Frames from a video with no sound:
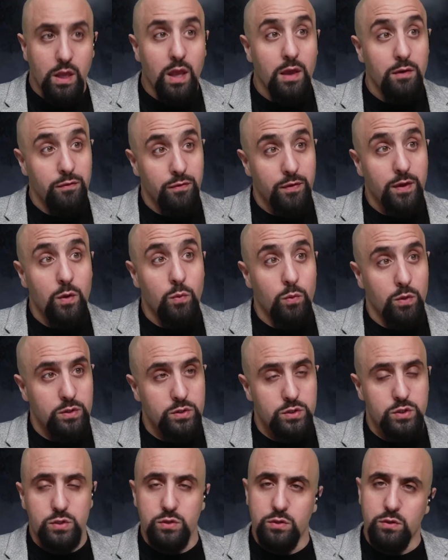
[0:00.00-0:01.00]
if he
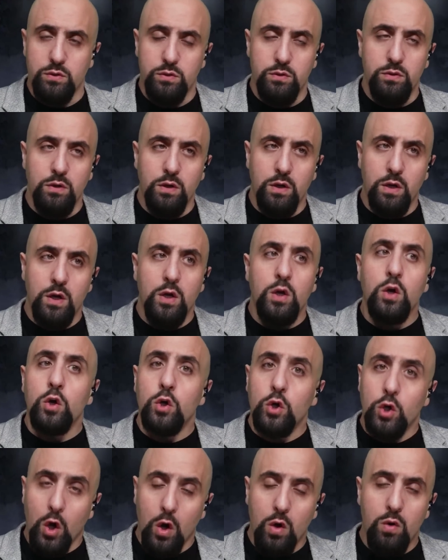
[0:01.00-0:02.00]
wants to,
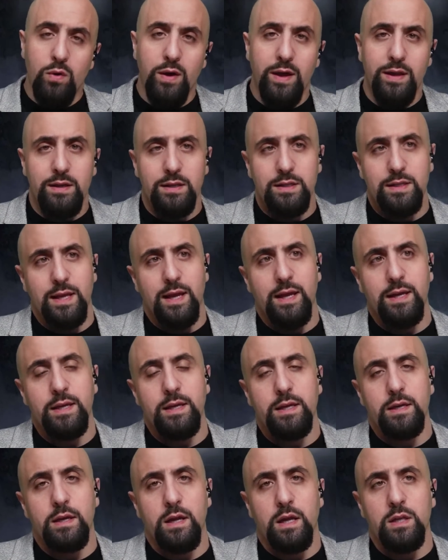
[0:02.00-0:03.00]
go and
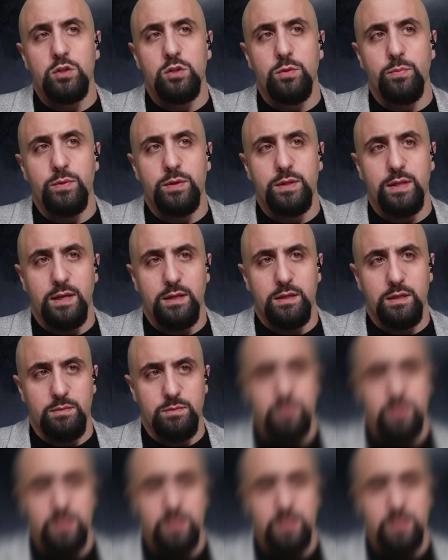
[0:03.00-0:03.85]
attack Iran to protect